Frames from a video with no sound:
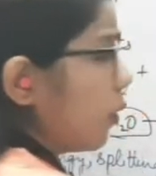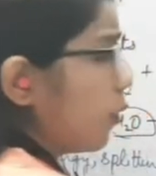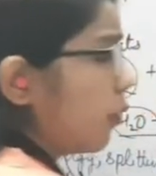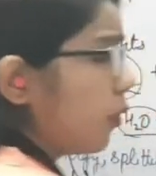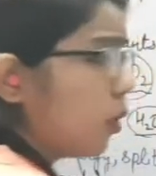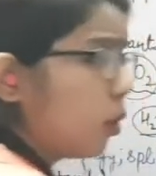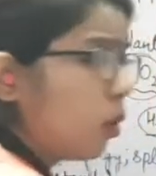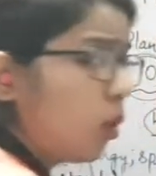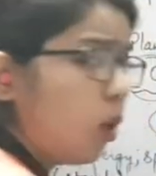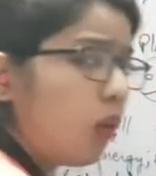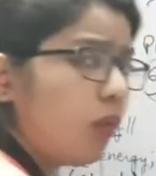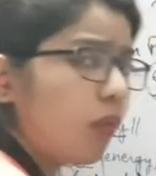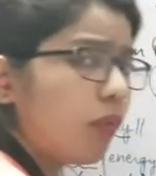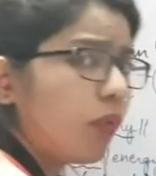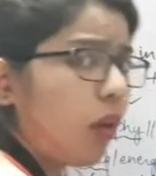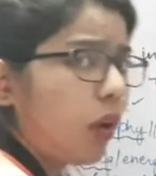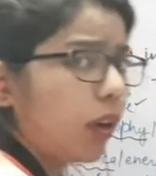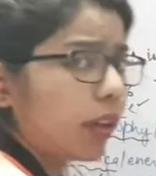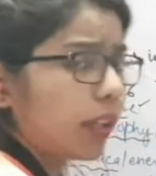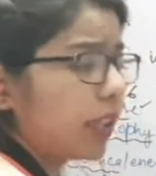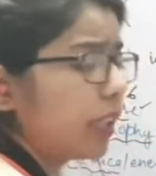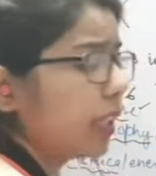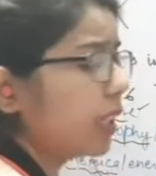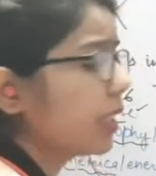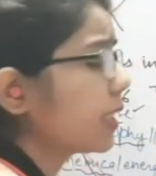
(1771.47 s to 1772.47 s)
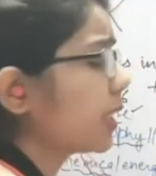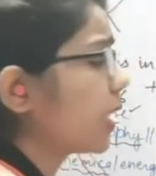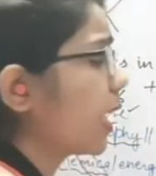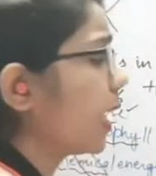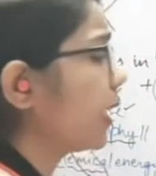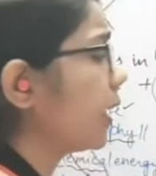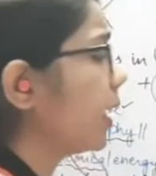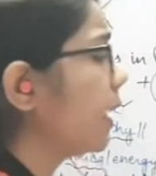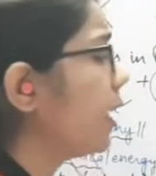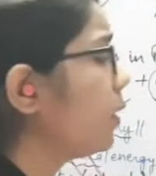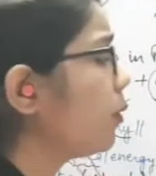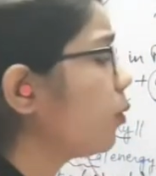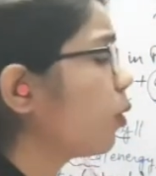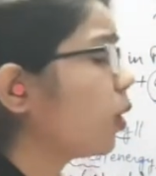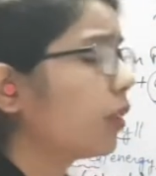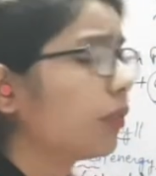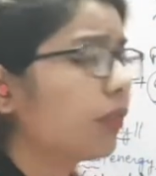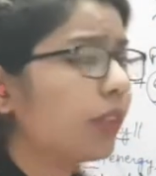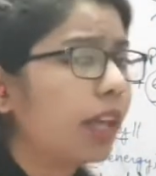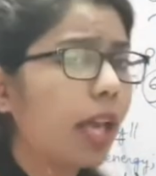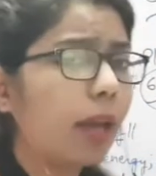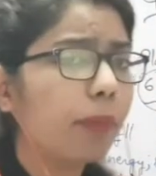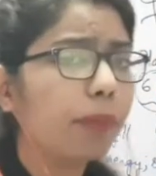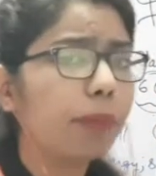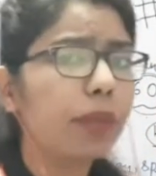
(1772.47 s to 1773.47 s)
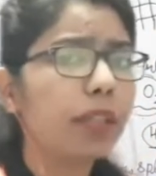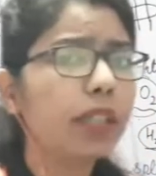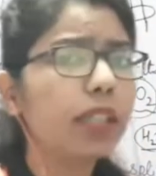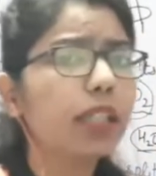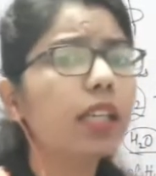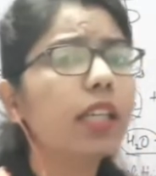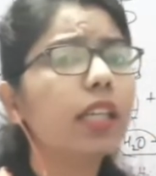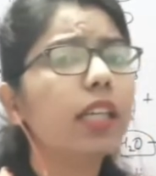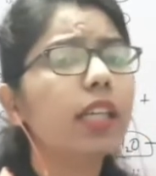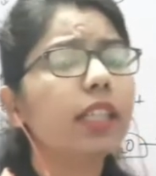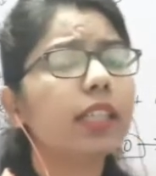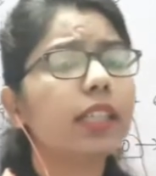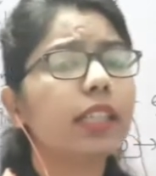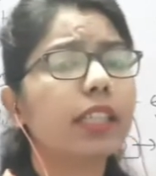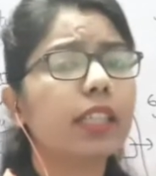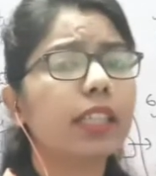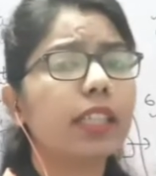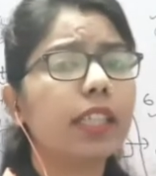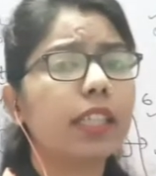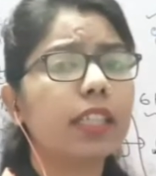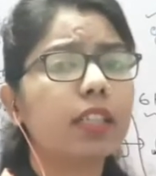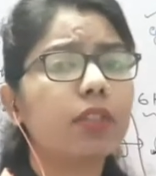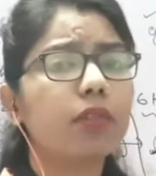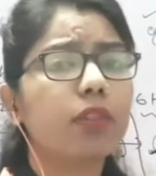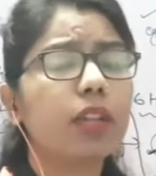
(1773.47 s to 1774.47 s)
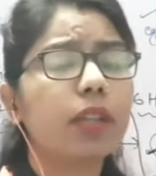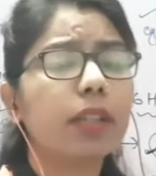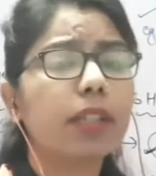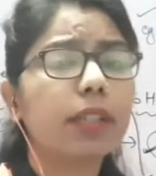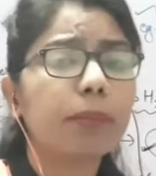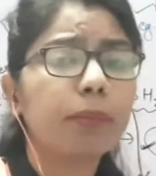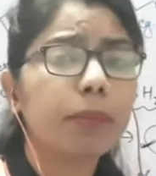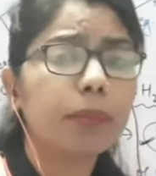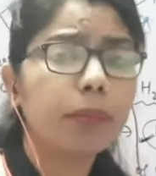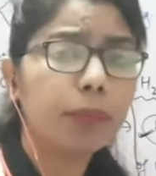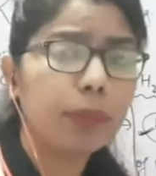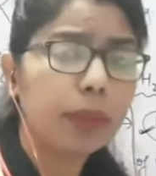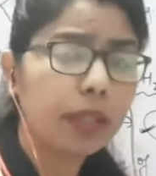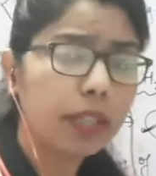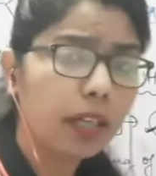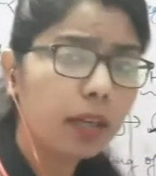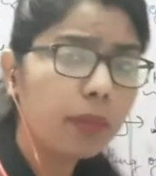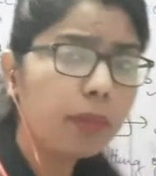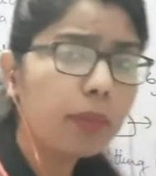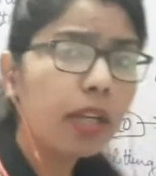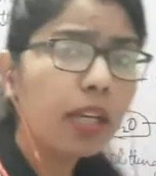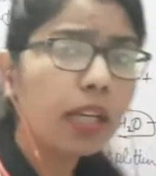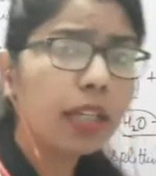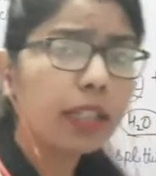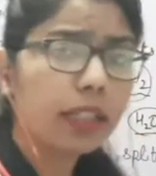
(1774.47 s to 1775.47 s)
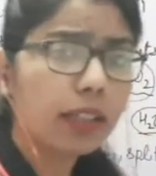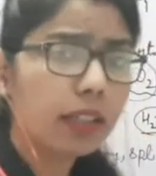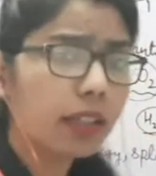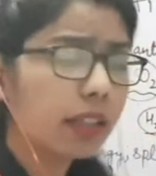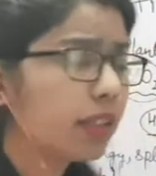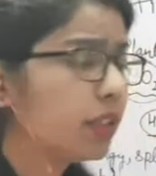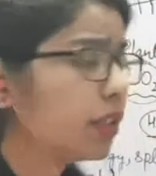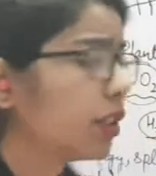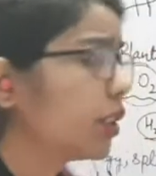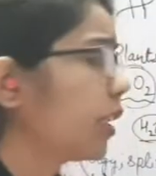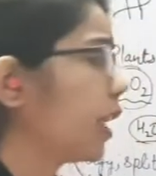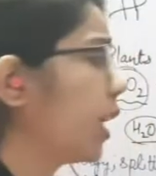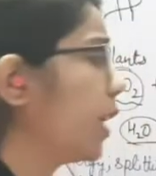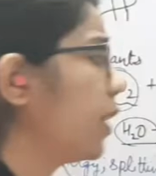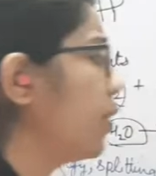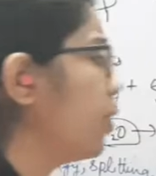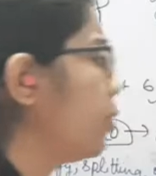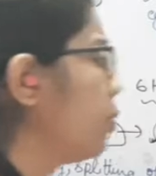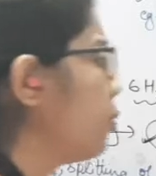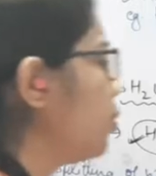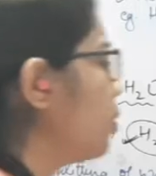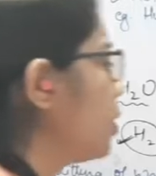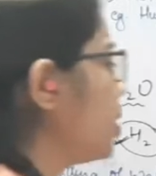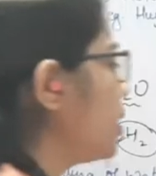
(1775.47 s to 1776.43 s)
flow of water inside it, what will happen? It will become turgid, and due to